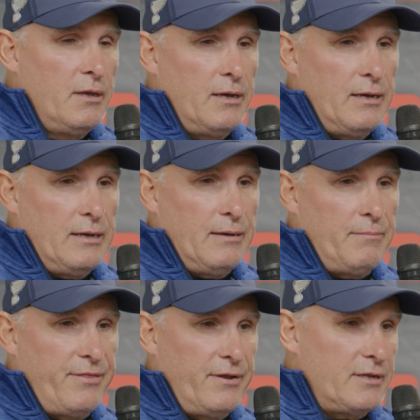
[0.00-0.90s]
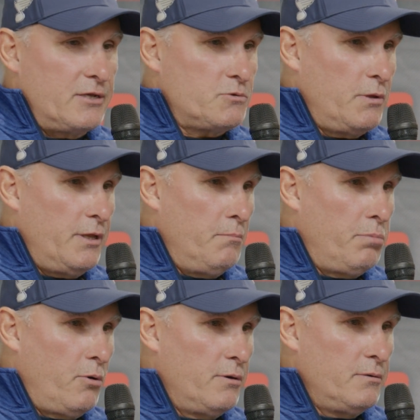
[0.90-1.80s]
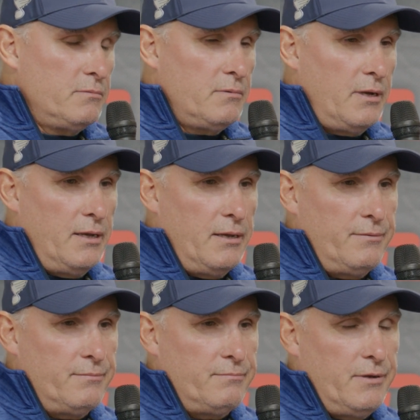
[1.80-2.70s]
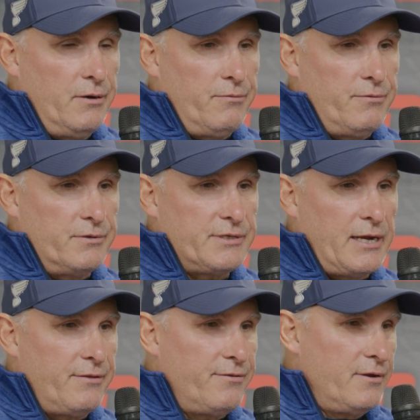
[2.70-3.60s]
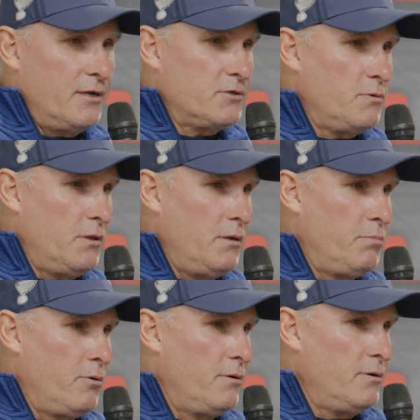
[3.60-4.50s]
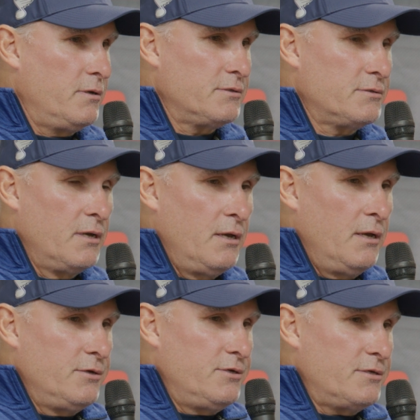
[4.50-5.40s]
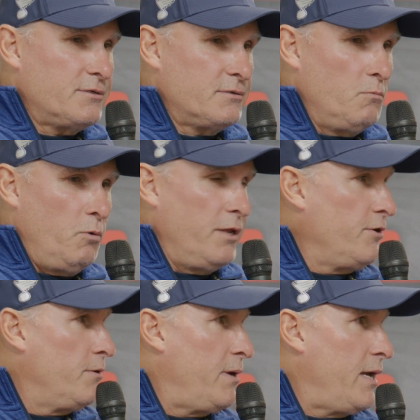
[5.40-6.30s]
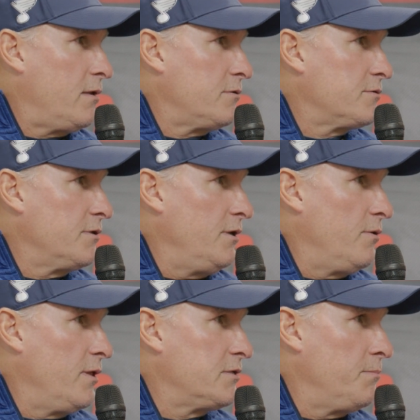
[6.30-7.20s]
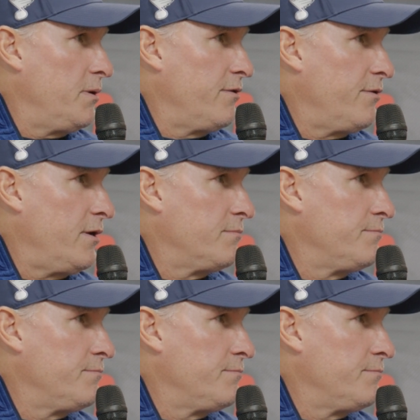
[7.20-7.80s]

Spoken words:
I think that's really important. And, the second thing that's really important is just winning your battles. That's a big thing.